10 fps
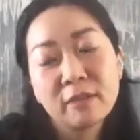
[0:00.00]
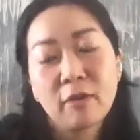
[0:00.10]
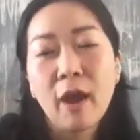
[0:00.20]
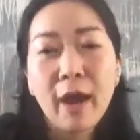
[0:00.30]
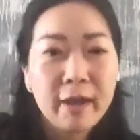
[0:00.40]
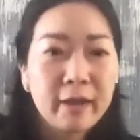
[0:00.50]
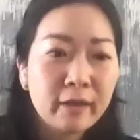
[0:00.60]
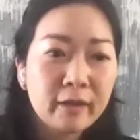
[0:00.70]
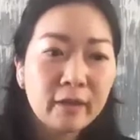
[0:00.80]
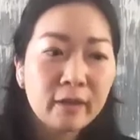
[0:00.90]

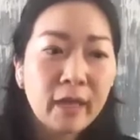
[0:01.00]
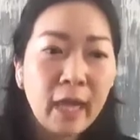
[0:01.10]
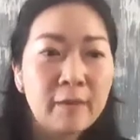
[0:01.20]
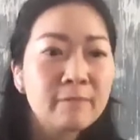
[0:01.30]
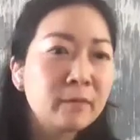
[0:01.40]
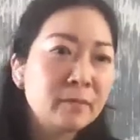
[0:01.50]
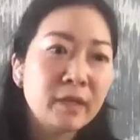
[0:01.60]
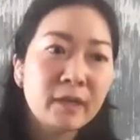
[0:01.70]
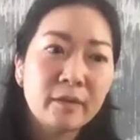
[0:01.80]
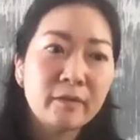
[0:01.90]
I came from
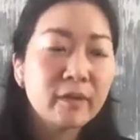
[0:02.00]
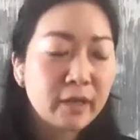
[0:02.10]
a